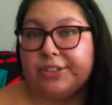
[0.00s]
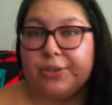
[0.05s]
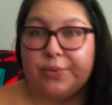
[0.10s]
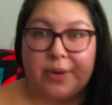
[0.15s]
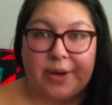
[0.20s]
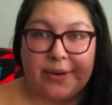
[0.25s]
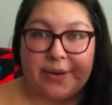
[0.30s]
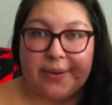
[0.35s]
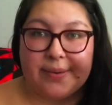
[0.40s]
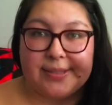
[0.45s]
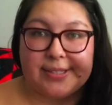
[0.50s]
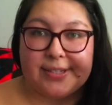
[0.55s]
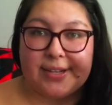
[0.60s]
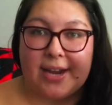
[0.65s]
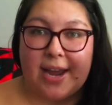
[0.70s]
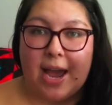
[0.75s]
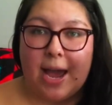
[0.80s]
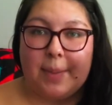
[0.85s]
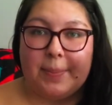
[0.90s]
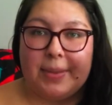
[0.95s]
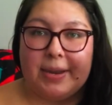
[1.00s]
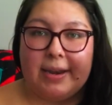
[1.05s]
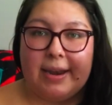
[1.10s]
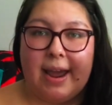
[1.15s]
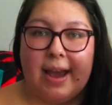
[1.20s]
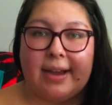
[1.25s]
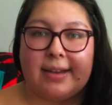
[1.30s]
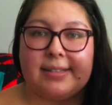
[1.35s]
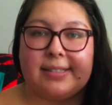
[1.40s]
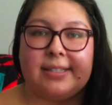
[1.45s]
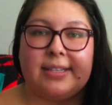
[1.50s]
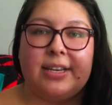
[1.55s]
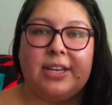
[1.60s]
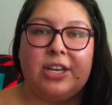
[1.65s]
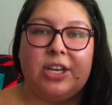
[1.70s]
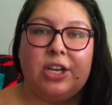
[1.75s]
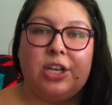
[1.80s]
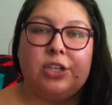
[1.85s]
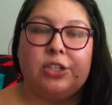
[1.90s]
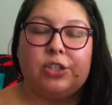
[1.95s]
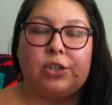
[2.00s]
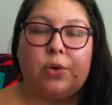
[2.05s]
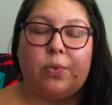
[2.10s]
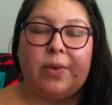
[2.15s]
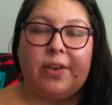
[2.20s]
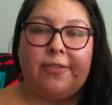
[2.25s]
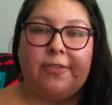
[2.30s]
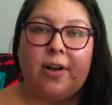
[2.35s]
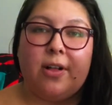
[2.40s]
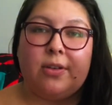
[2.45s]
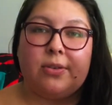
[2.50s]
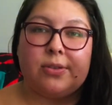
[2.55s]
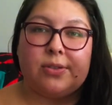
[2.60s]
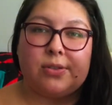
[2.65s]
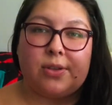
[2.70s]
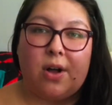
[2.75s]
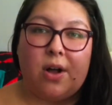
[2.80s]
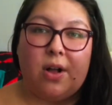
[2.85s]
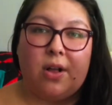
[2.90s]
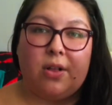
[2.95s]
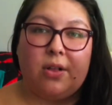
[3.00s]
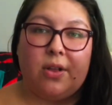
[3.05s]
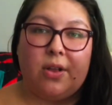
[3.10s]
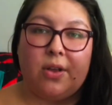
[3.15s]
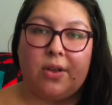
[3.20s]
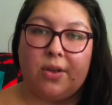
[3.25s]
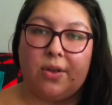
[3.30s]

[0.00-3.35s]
you wondering what's gonna happen next. So we follow Saul